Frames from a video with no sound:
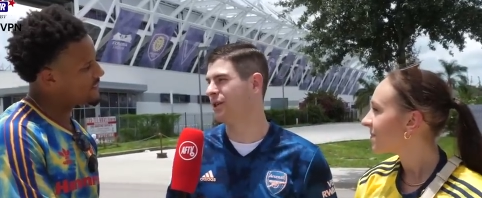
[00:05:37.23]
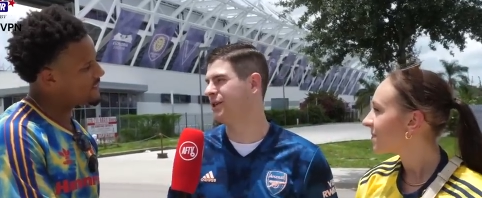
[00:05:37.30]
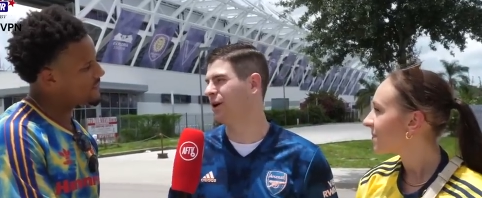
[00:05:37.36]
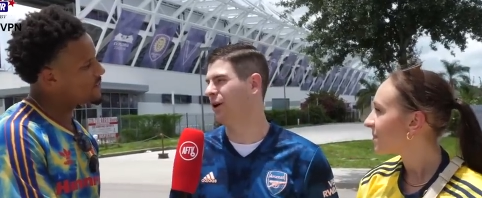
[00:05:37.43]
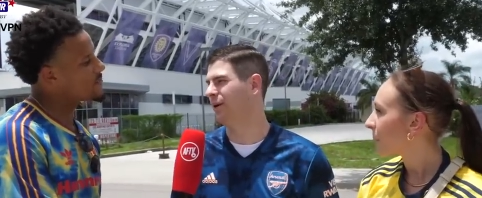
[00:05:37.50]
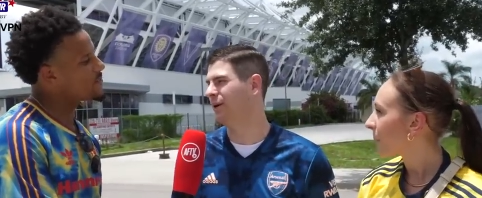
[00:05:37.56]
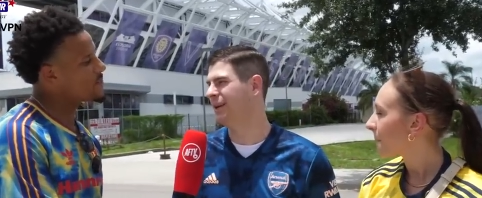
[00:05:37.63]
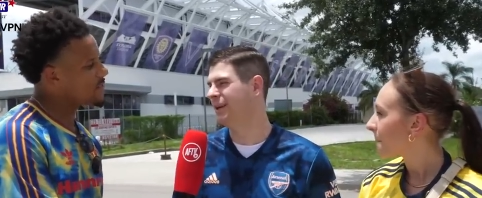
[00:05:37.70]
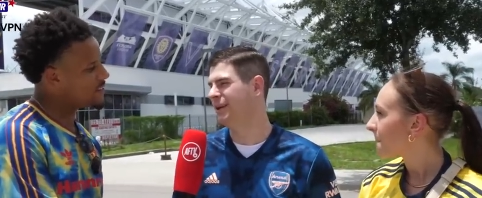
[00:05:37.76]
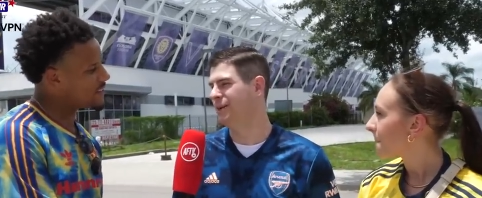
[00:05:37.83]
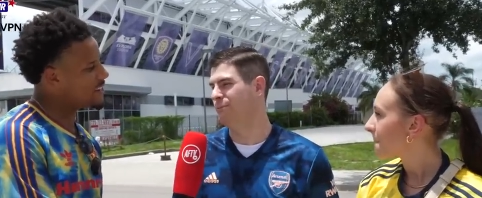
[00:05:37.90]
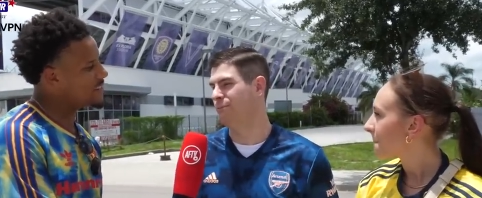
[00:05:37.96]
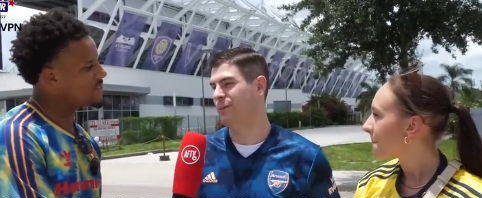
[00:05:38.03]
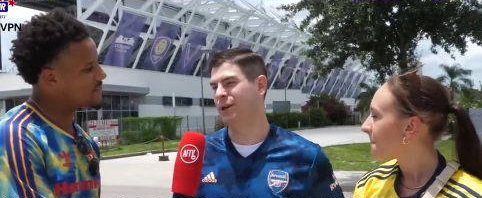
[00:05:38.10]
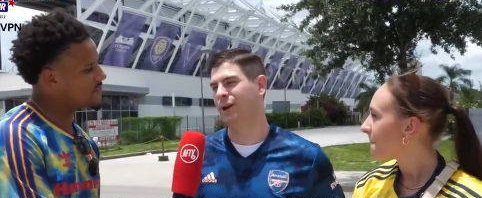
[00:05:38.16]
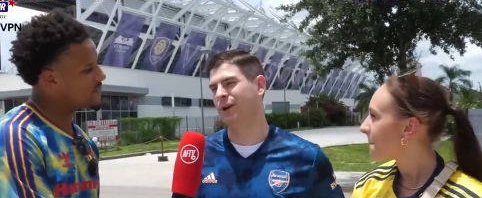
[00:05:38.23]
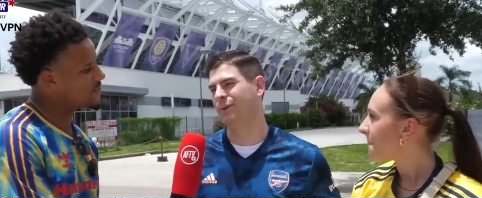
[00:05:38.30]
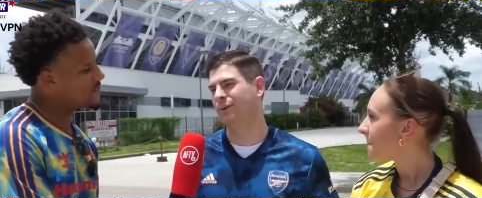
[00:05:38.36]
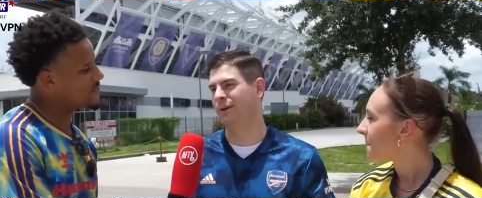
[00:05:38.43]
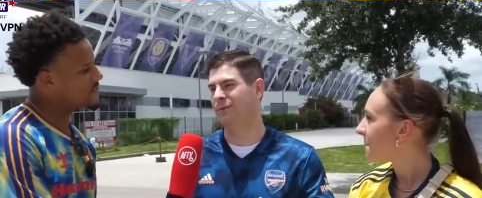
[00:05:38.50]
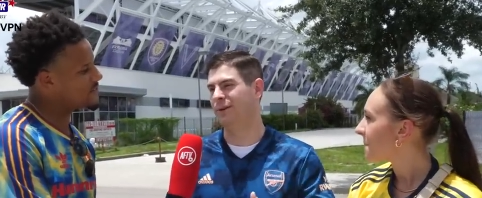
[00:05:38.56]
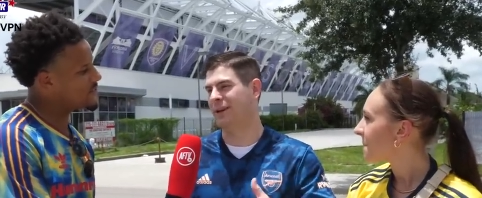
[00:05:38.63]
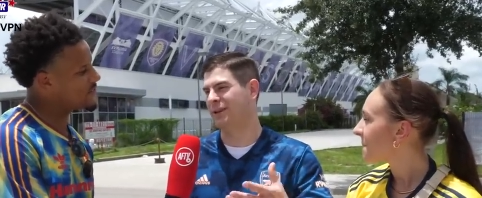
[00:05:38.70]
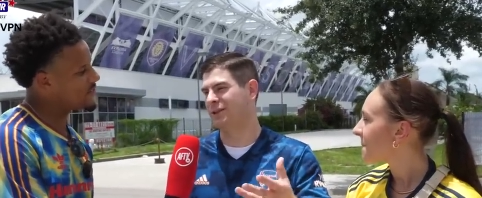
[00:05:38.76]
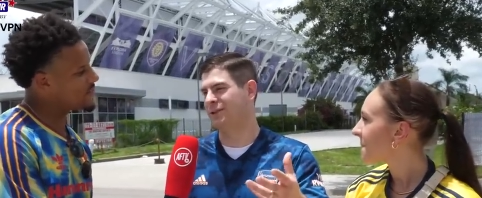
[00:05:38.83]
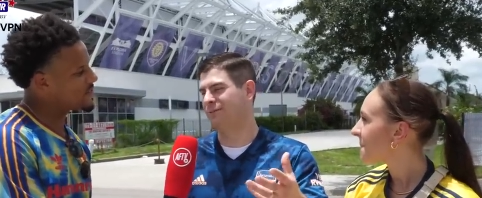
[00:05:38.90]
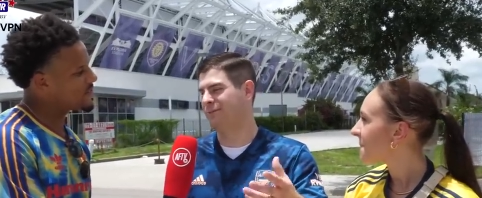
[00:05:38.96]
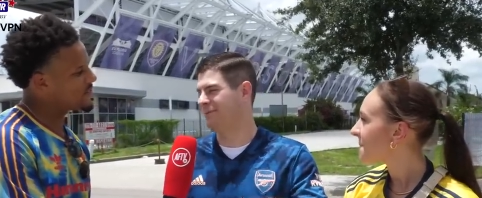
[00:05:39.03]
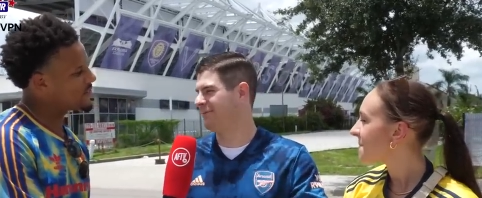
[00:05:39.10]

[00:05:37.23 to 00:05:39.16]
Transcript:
Speaker 1: So, you know, if things